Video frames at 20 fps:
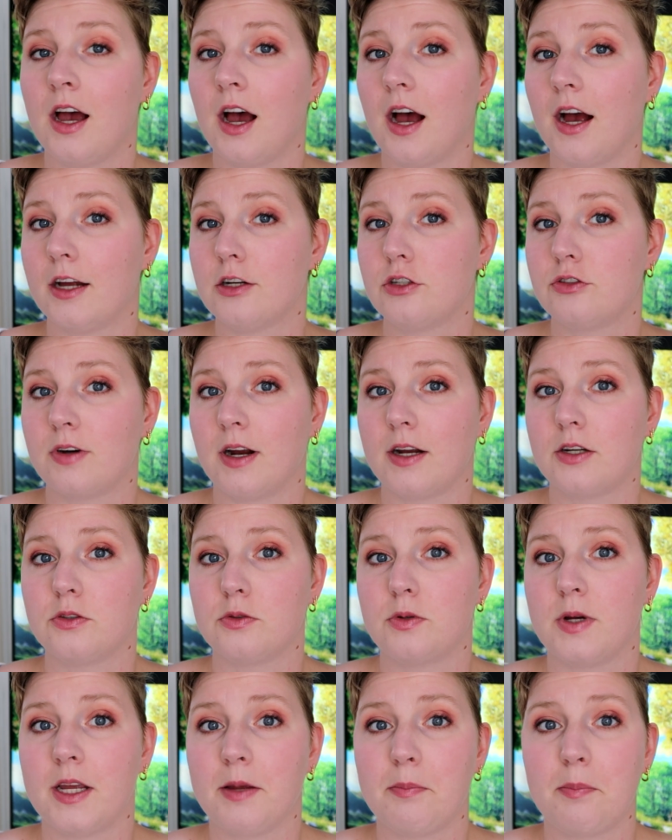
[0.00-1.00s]
I try
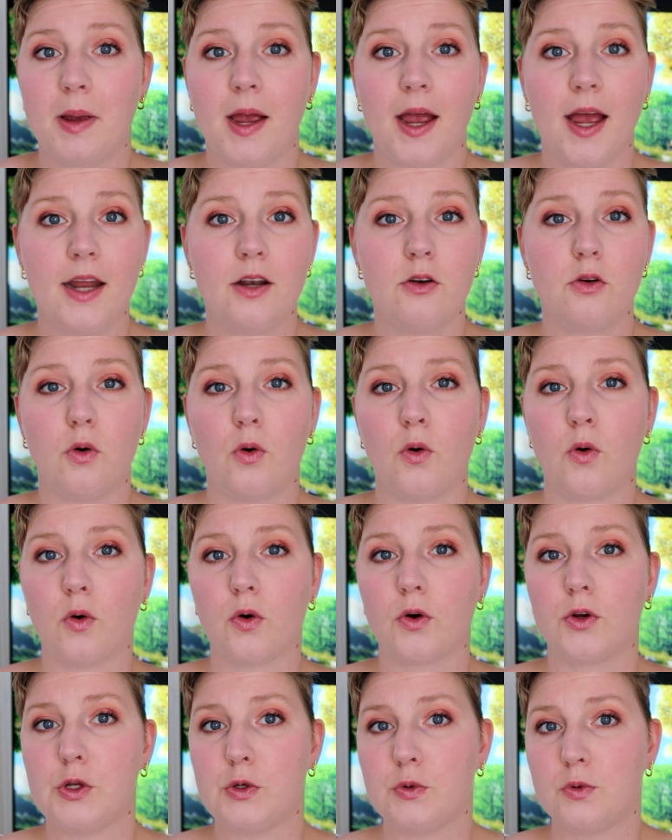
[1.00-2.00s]
to hit pan
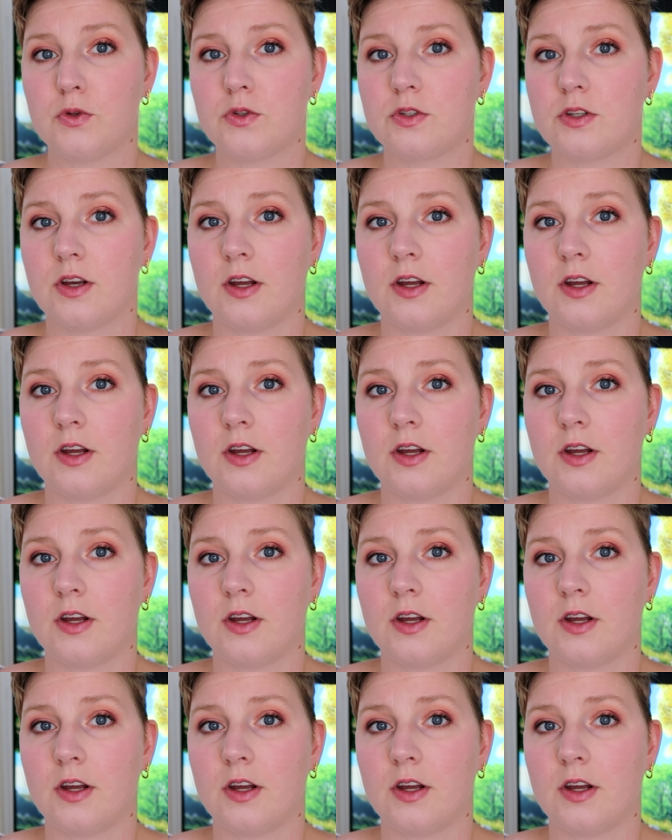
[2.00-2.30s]
or use